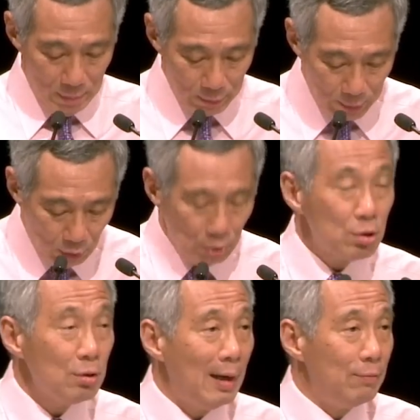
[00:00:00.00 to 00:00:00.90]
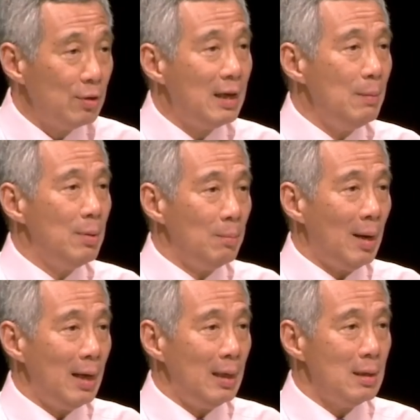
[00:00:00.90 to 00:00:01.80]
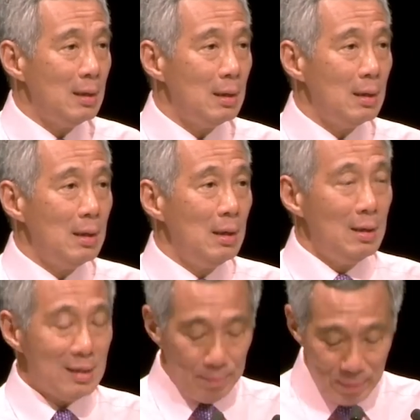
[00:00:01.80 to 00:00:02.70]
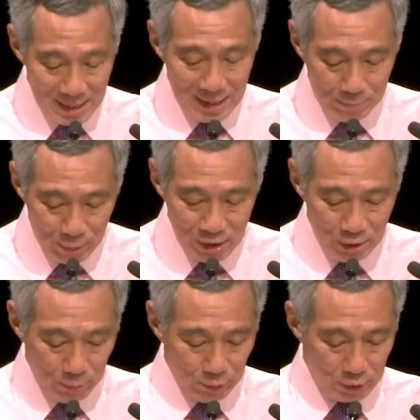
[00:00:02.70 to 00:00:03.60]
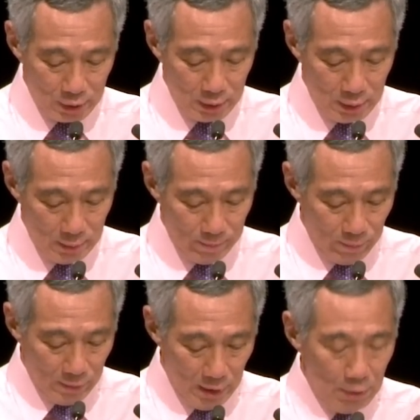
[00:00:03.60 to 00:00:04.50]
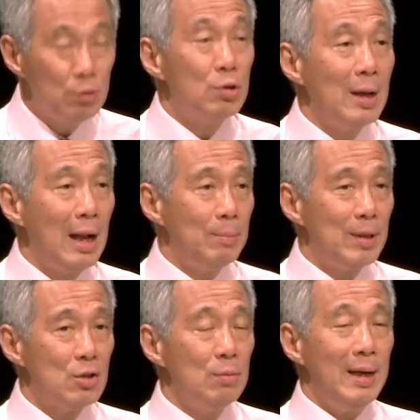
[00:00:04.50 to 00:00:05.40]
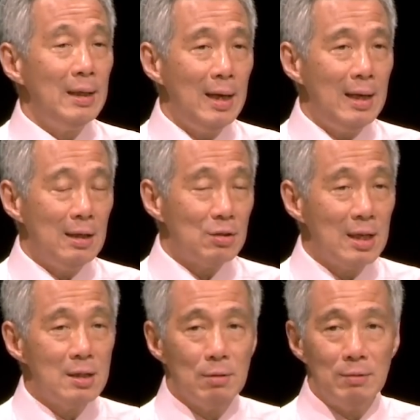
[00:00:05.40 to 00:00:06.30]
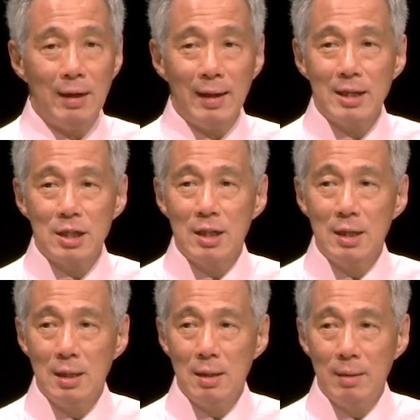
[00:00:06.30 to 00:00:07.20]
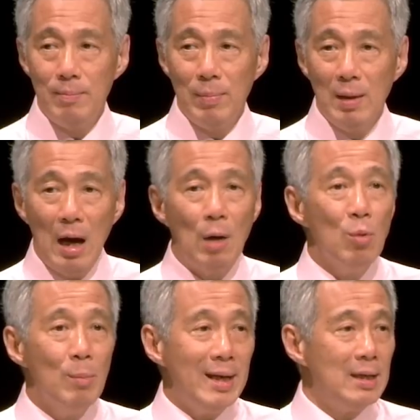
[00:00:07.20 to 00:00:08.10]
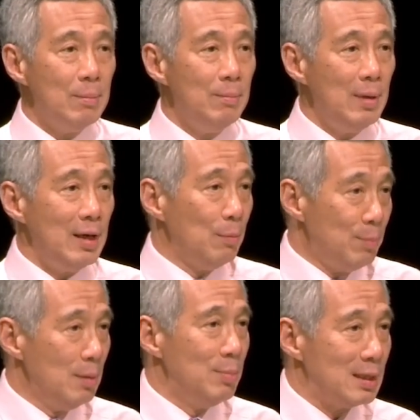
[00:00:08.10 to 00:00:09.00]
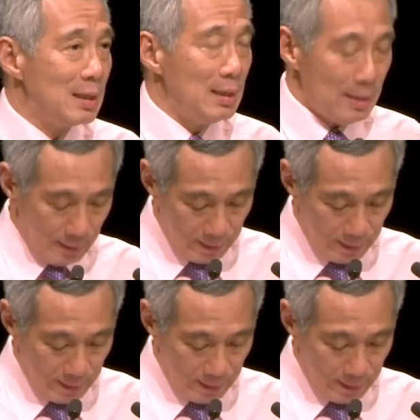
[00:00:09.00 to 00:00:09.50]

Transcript: but we also have to keep in mind some basic principles which will help us to maintain our sense of direction, our momentum, and our purpose.